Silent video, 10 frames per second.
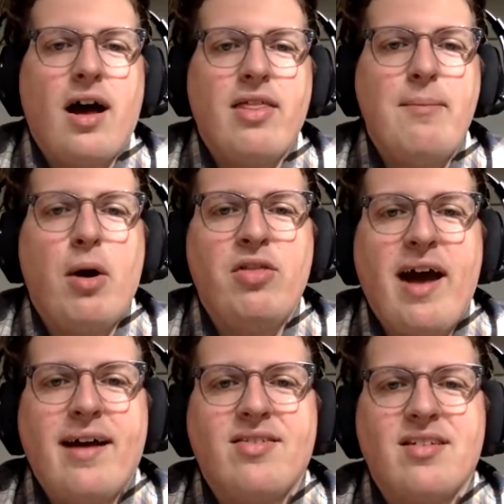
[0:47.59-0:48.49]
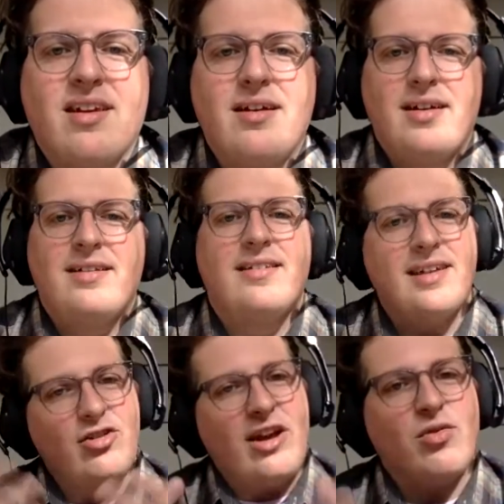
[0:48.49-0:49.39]
They both asked
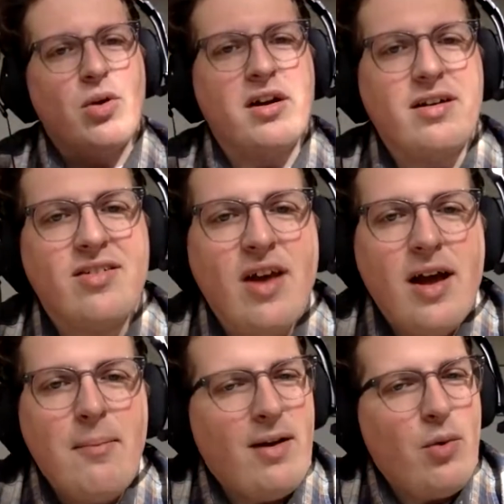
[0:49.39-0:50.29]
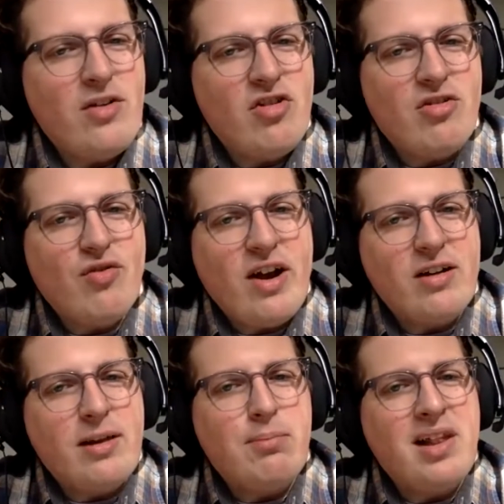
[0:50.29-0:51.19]
CJ's words, "My question's
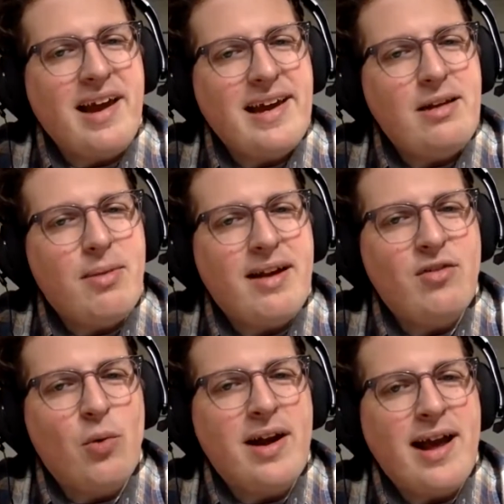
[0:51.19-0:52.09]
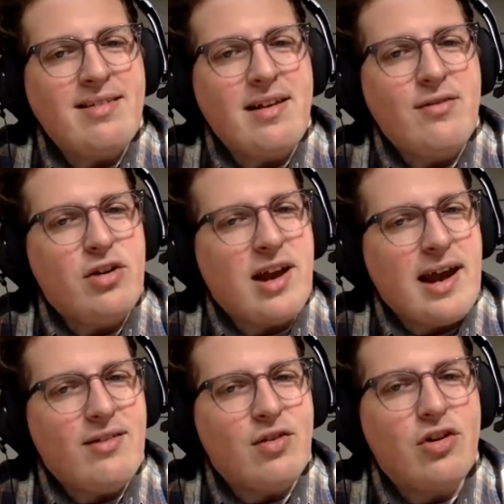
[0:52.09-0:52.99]
fairly plain, but everyone has a different
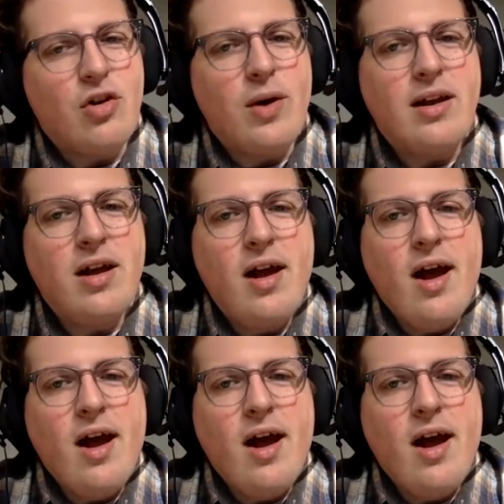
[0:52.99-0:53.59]
answer to it.